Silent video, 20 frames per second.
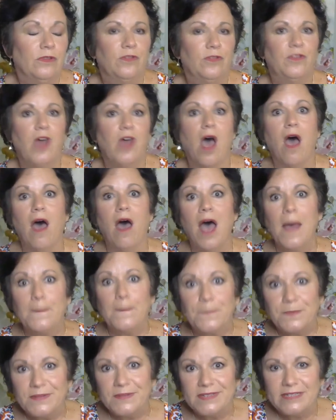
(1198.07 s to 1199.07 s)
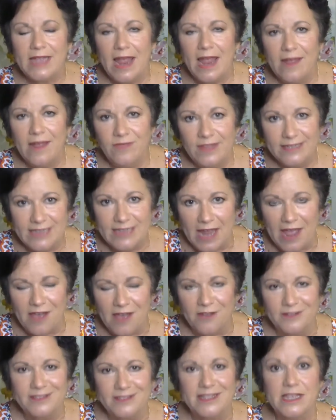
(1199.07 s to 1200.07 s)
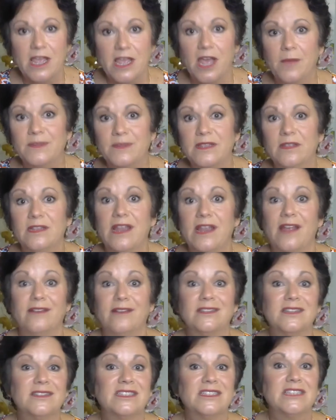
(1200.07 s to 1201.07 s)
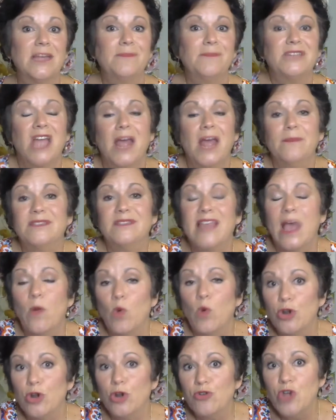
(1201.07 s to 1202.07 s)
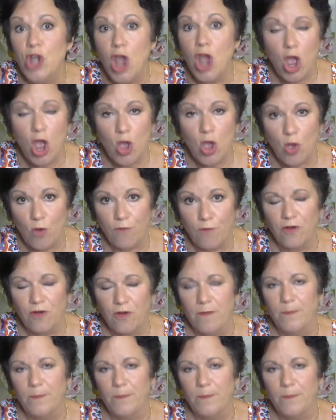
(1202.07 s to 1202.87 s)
the ups and the downs, the ups and the downs. And sometimes that word no from